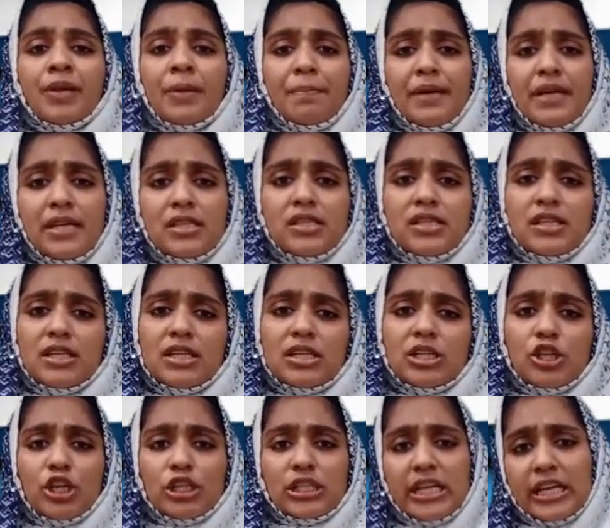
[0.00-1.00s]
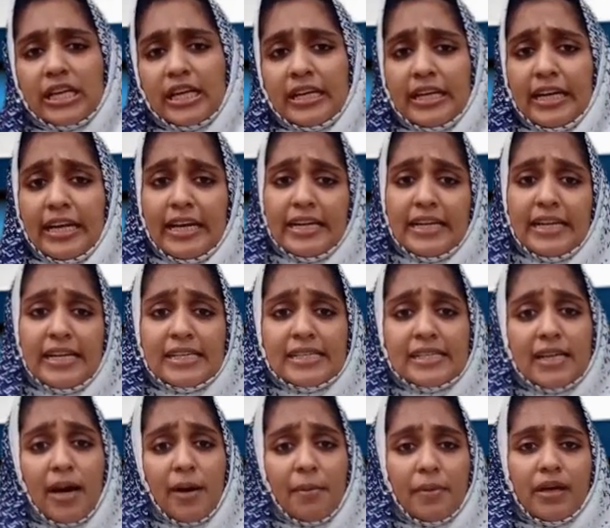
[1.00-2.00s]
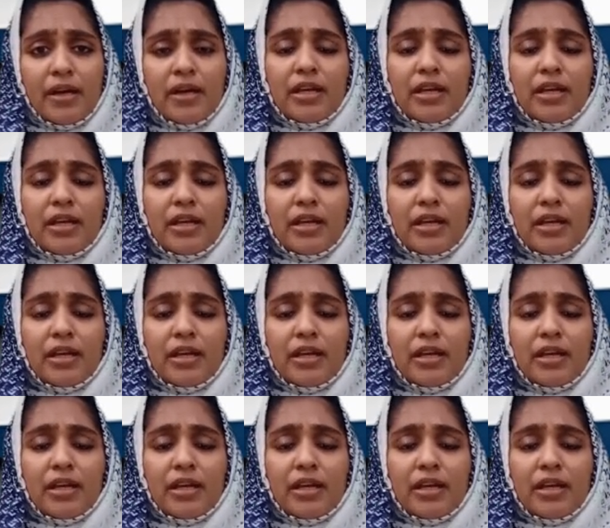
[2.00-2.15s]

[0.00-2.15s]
pigeons or secret ladies coming